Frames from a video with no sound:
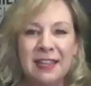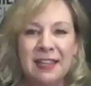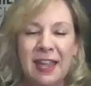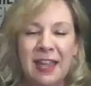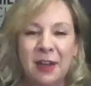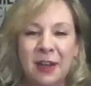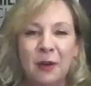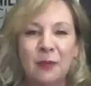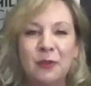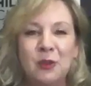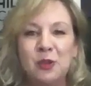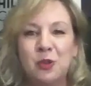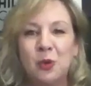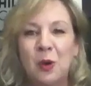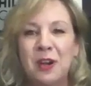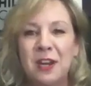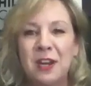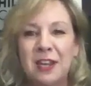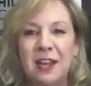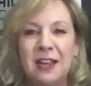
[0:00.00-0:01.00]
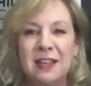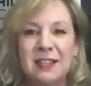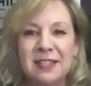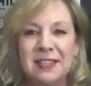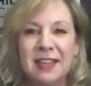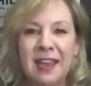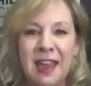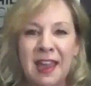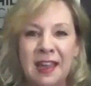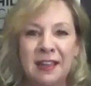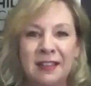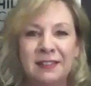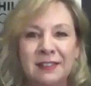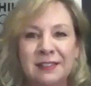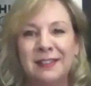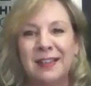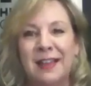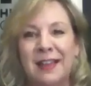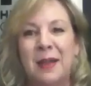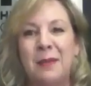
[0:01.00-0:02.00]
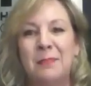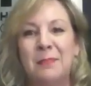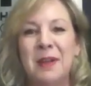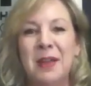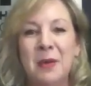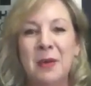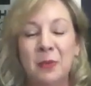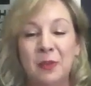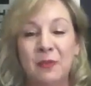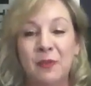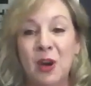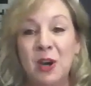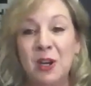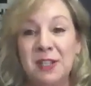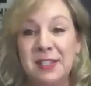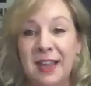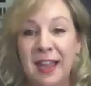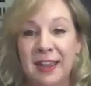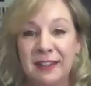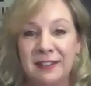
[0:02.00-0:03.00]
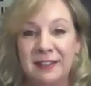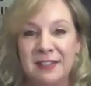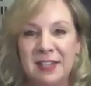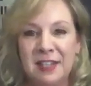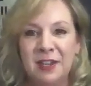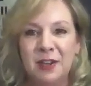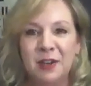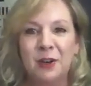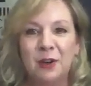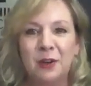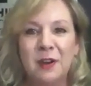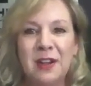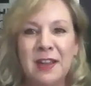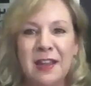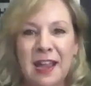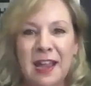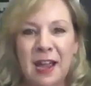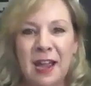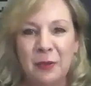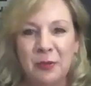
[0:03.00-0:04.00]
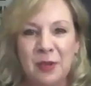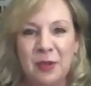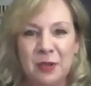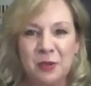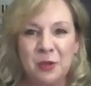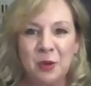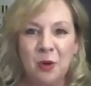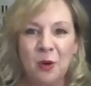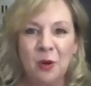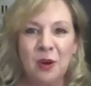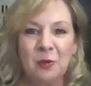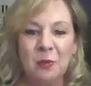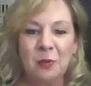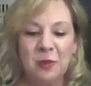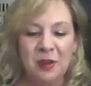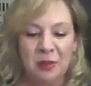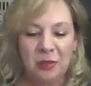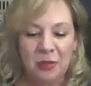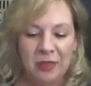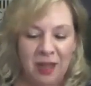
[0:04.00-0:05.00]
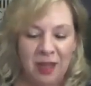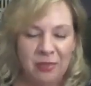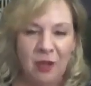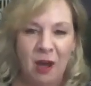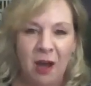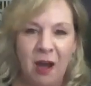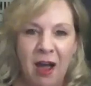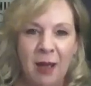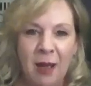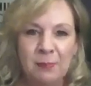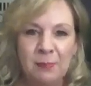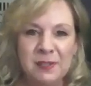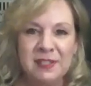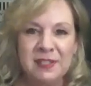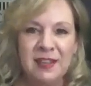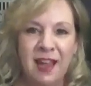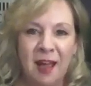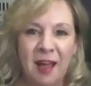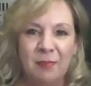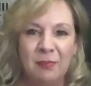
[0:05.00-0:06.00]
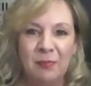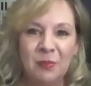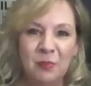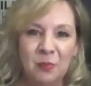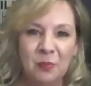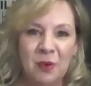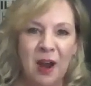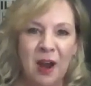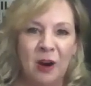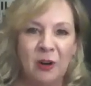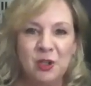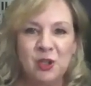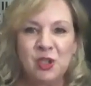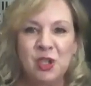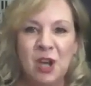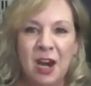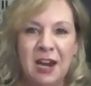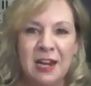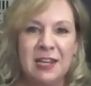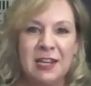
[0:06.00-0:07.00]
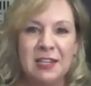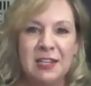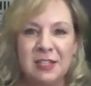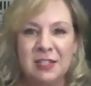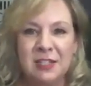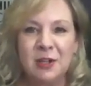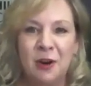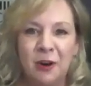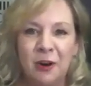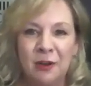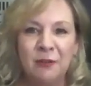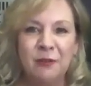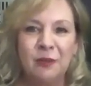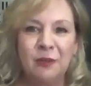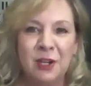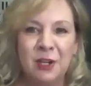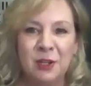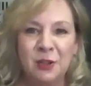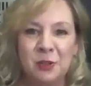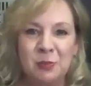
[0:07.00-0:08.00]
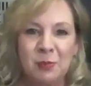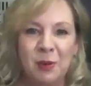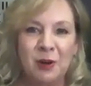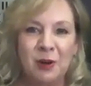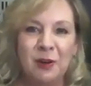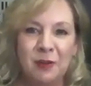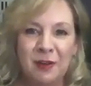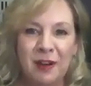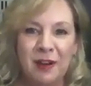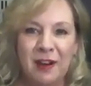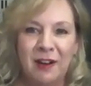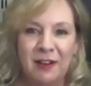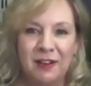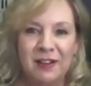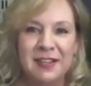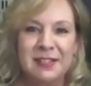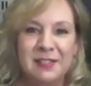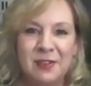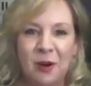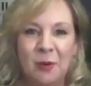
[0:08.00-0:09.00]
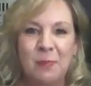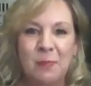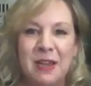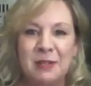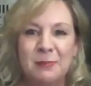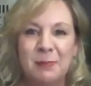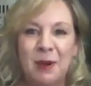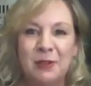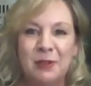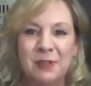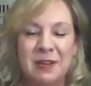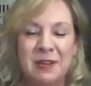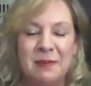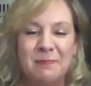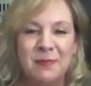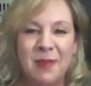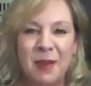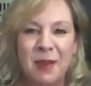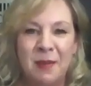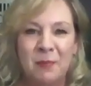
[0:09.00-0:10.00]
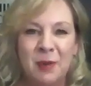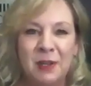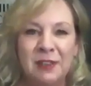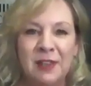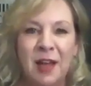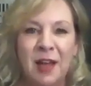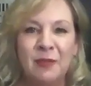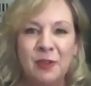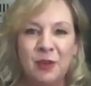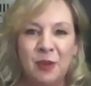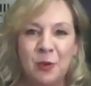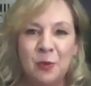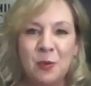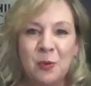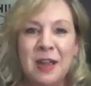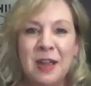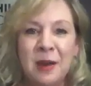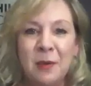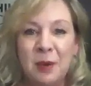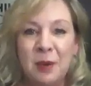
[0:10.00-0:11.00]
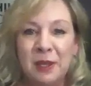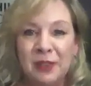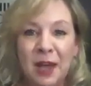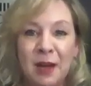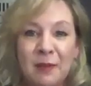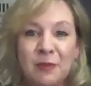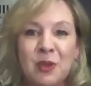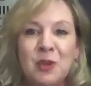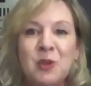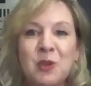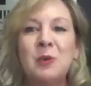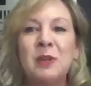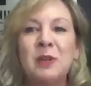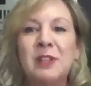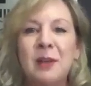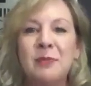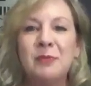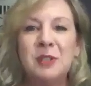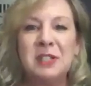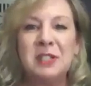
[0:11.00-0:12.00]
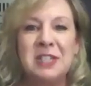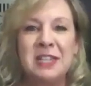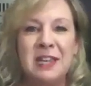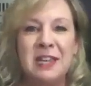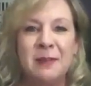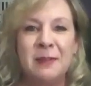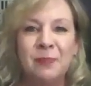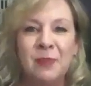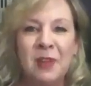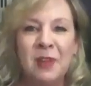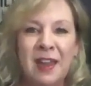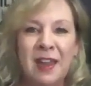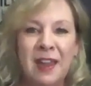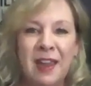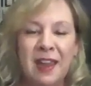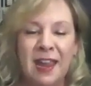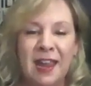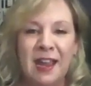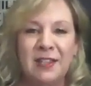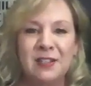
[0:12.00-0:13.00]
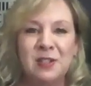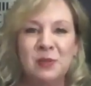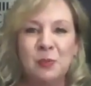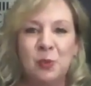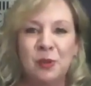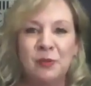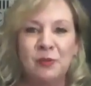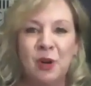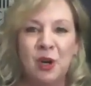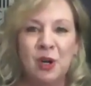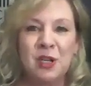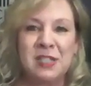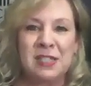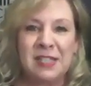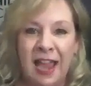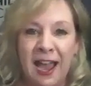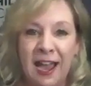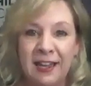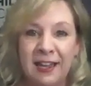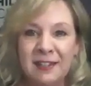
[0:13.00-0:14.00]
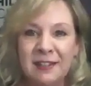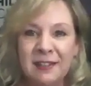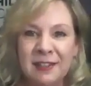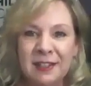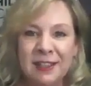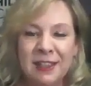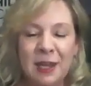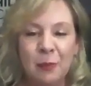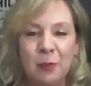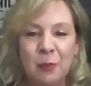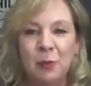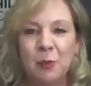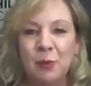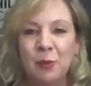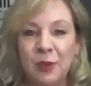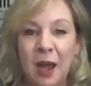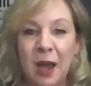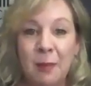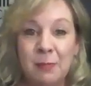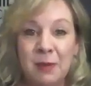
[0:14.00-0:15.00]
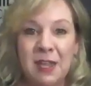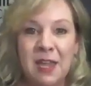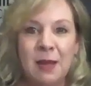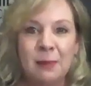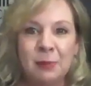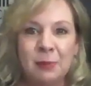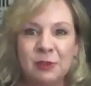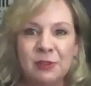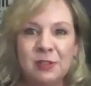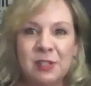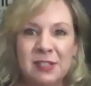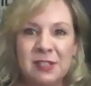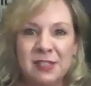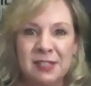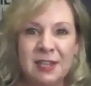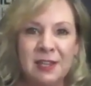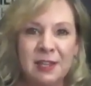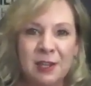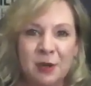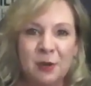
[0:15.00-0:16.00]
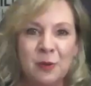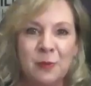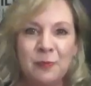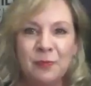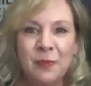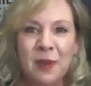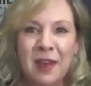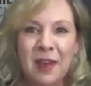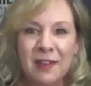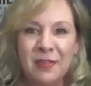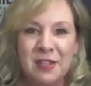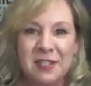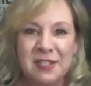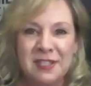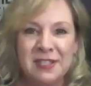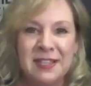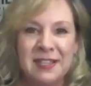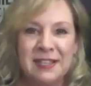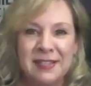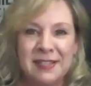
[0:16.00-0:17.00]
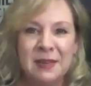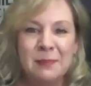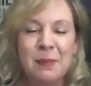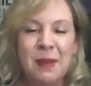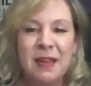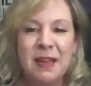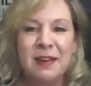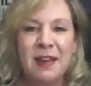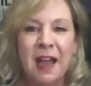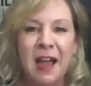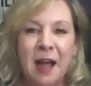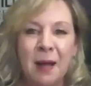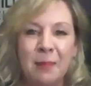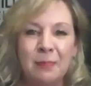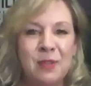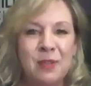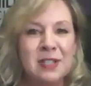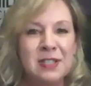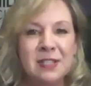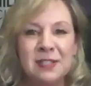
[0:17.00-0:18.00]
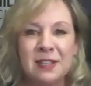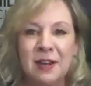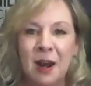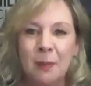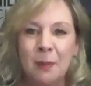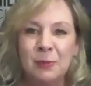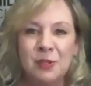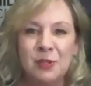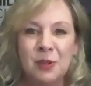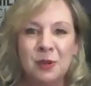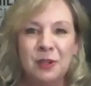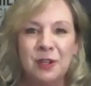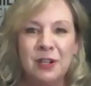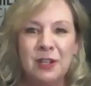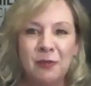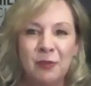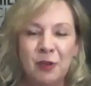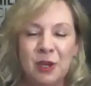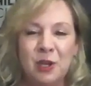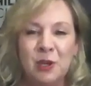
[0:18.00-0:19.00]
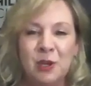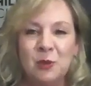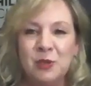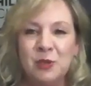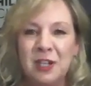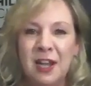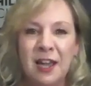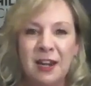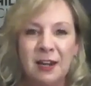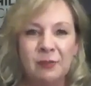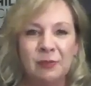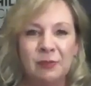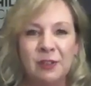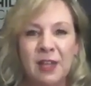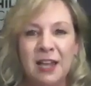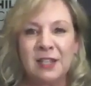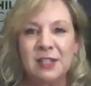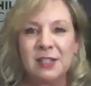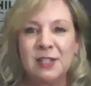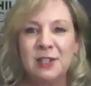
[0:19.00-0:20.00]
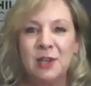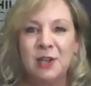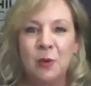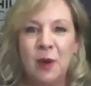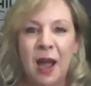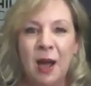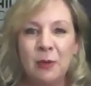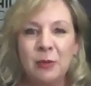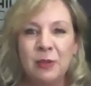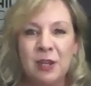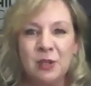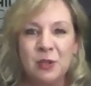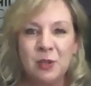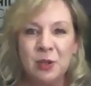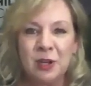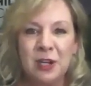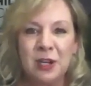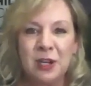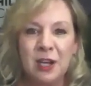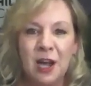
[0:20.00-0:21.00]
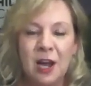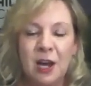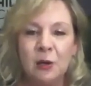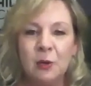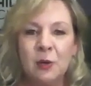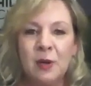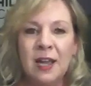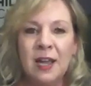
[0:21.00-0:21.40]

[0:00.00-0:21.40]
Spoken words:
Kale, for joining us. And we're very excited to hear how things are going with the Hops. Our shiny star for Hillsboro is our baseball team. And we love you. We love you. We love the team. And we're very sad that we will not be able to see you this season. But this is an opportunity for you to kind of let us know how things are going to go.